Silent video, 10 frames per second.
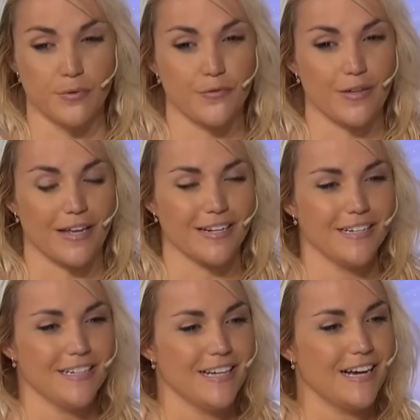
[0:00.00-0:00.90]
proof that
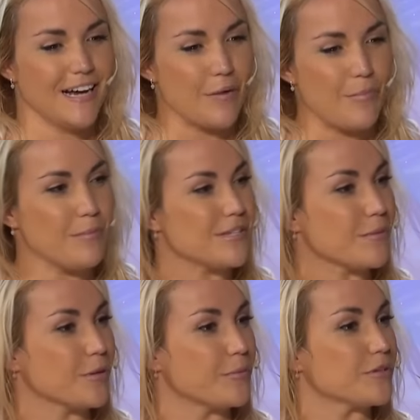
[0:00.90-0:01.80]
uh, maybe
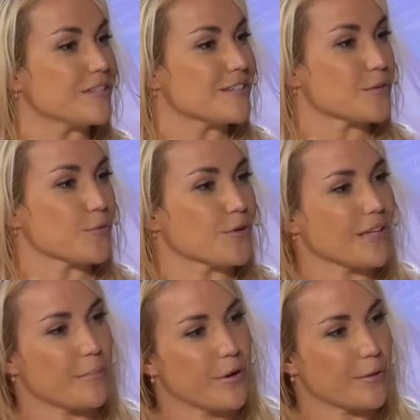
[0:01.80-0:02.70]
some of the buildings in the world,
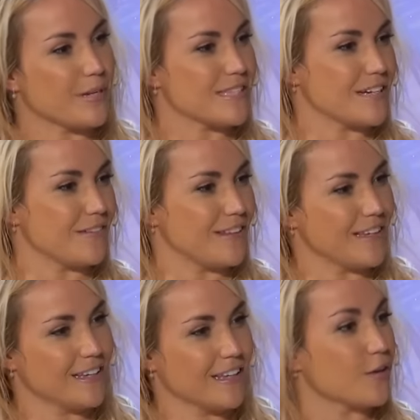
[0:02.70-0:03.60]
like pyramids and
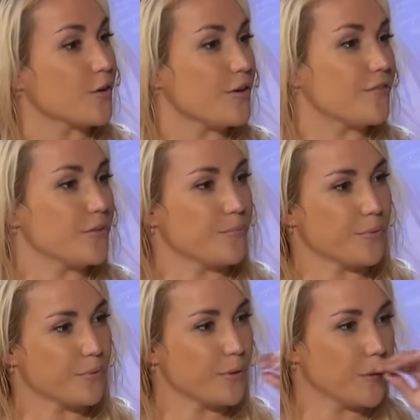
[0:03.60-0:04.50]
everything, like, or even in
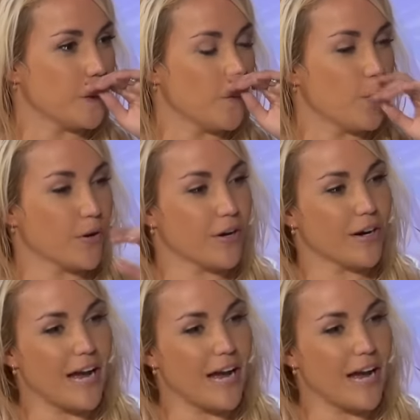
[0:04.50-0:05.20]
Peru, I were